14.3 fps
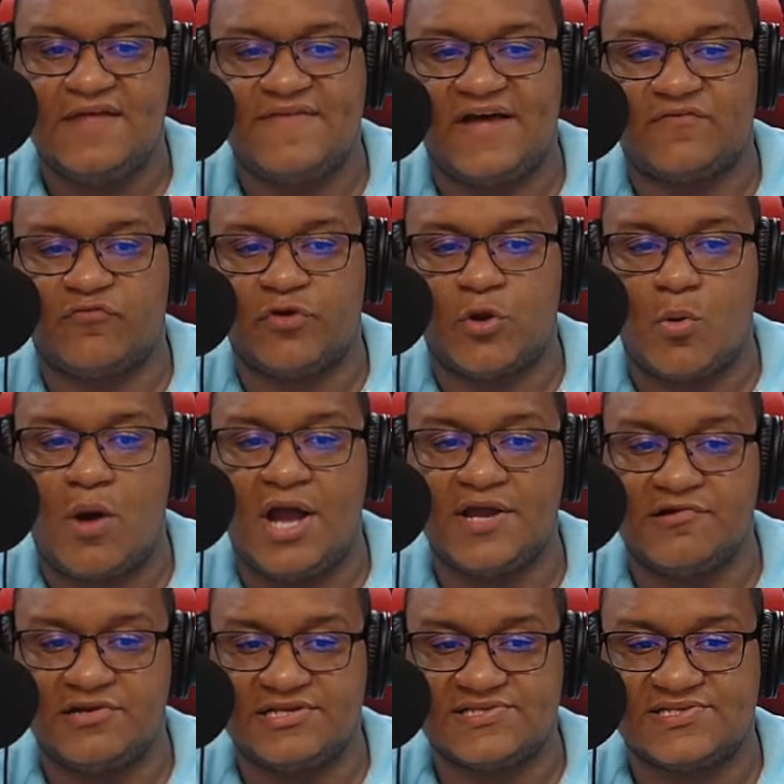that
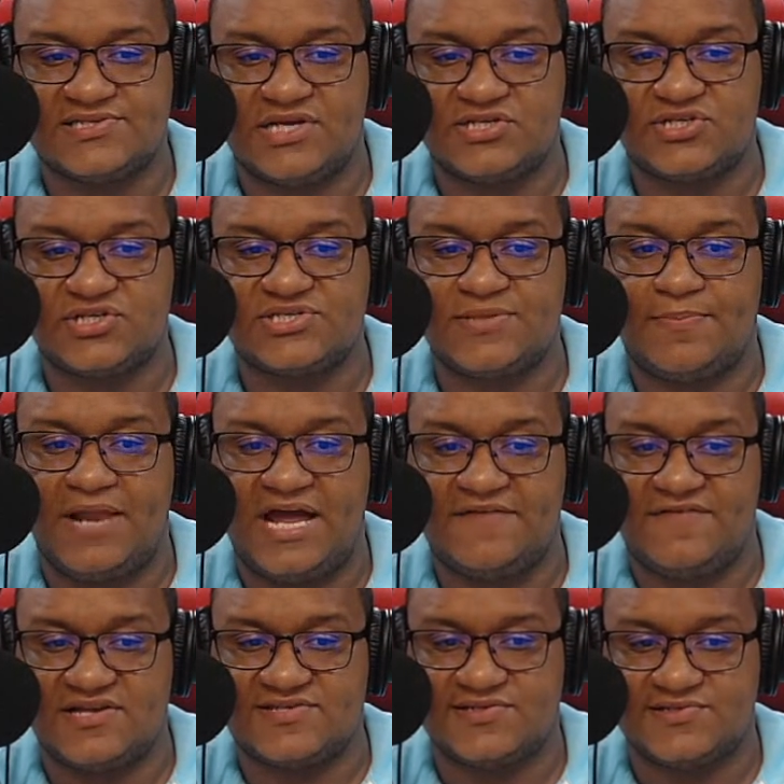required such supply
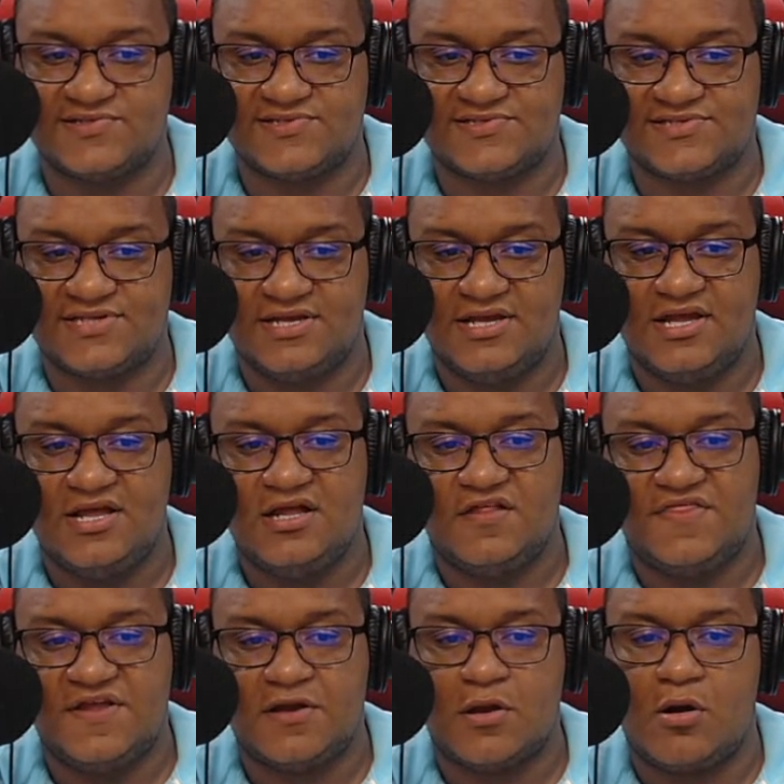vessels.
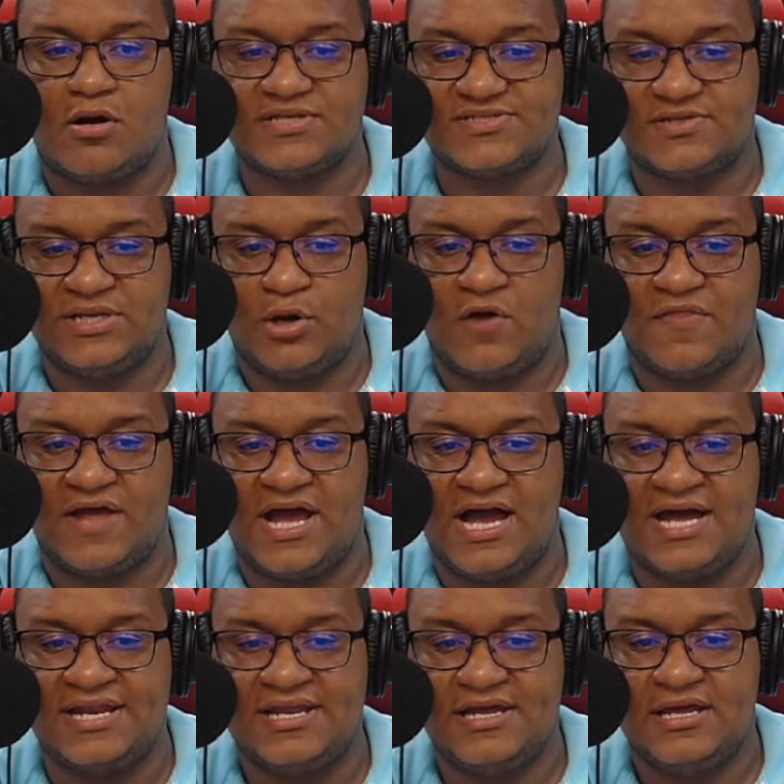Their costs, on the other
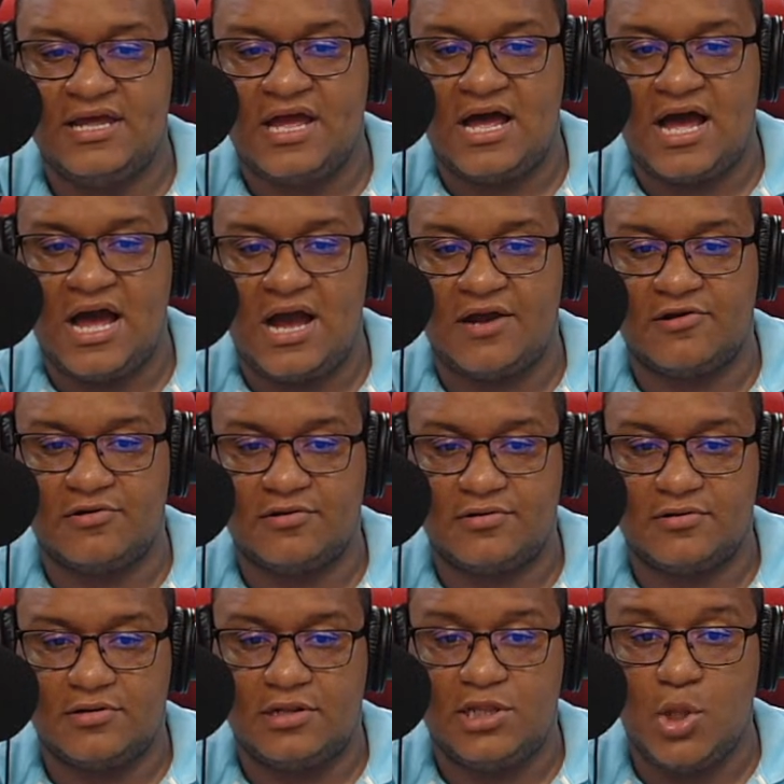hand, are
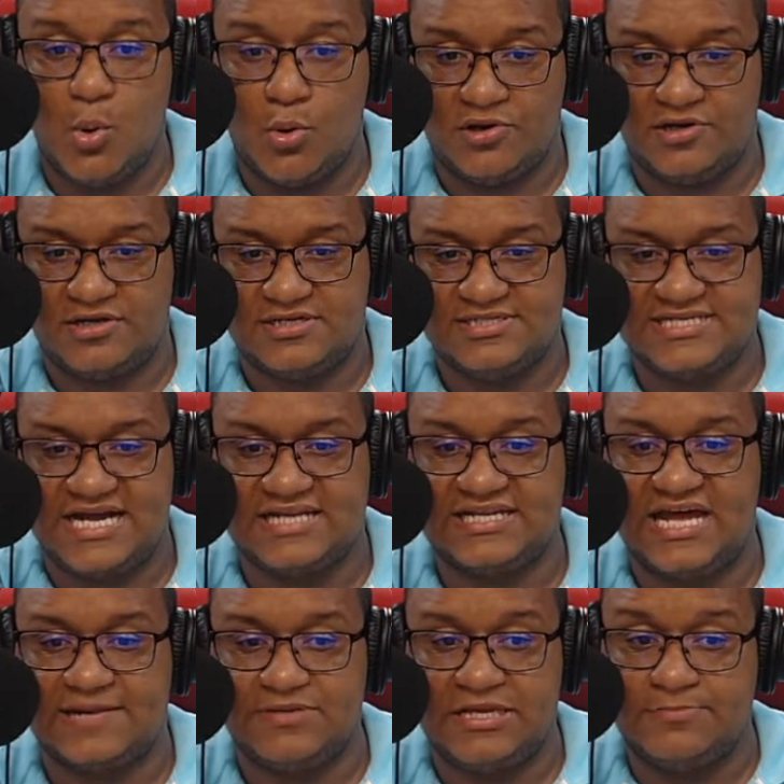lower than
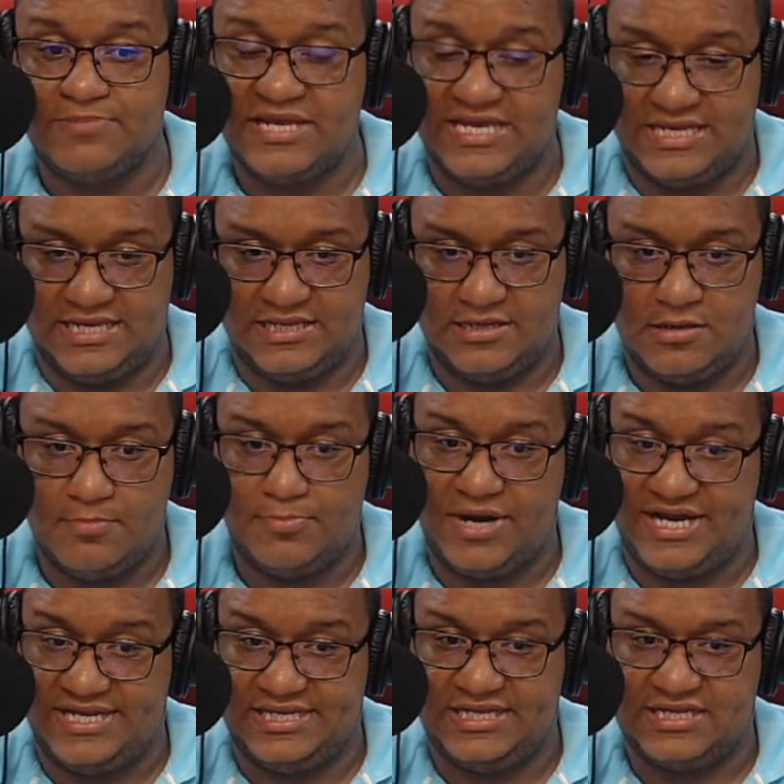that being paid
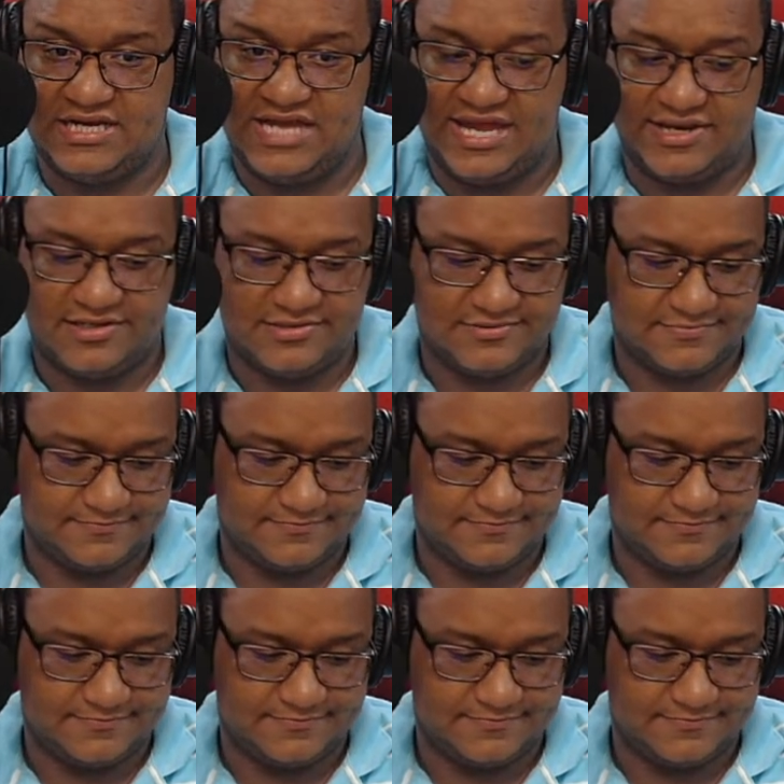by Guyana.